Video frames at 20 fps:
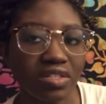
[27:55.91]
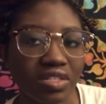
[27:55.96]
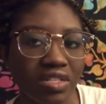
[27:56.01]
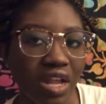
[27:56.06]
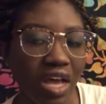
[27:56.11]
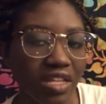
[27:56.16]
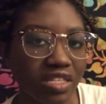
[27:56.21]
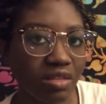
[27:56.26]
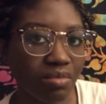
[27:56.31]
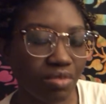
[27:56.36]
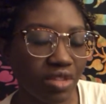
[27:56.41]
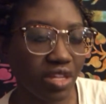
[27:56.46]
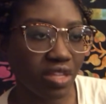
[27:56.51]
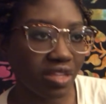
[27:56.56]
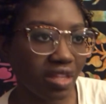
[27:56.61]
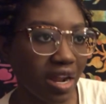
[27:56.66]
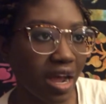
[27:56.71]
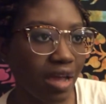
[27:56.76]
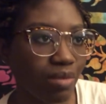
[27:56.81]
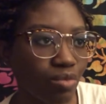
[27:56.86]
not
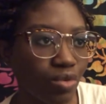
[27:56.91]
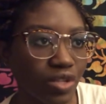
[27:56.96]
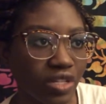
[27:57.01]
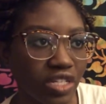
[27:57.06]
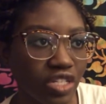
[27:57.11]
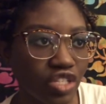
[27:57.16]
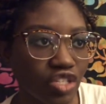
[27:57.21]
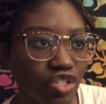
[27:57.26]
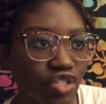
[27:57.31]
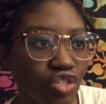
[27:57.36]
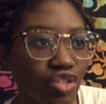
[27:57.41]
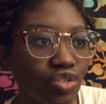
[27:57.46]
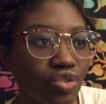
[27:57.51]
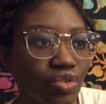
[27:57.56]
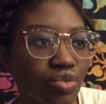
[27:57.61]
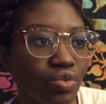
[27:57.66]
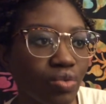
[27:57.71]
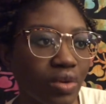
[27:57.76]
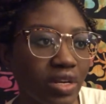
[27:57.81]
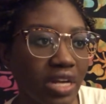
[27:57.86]
something that I'm willing to
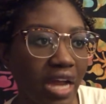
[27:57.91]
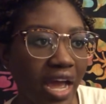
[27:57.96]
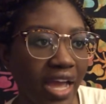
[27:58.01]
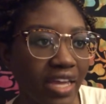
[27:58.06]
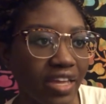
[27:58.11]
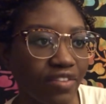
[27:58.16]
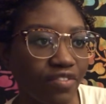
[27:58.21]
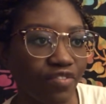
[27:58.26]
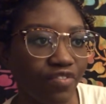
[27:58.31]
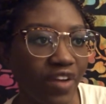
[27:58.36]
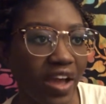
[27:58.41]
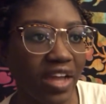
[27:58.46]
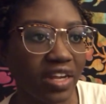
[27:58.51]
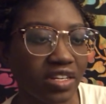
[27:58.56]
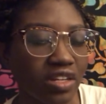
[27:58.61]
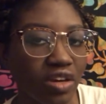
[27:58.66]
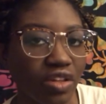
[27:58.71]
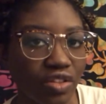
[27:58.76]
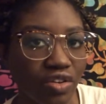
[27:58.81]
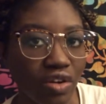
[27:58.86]
do when I can
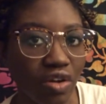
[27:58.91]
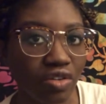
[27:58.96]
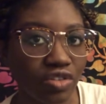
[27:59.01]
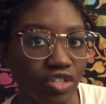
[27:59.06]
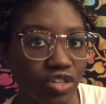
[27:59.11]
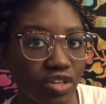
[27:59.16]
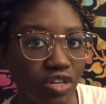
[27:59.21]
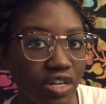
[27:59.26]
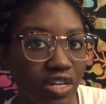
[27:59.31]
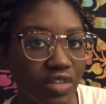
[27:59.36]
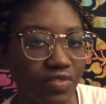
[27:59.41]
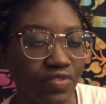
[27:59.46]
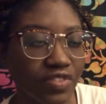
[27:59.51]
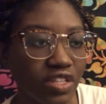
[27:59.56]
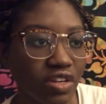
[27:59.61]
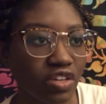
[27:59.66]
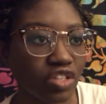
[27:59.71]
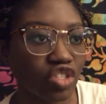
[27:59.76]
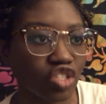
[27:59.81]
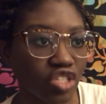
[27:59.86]
find other alternatives
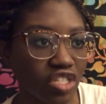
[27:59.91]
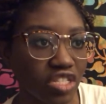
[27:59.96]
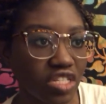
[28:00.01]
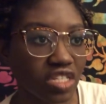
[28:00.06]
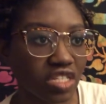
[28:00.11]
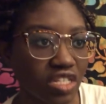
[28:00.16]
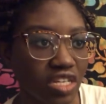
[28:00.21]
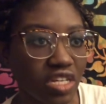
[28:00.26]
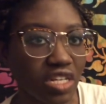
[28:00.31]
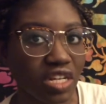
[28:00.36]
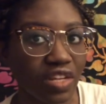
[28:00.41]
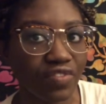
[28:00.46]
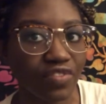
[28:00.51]
that are just as good,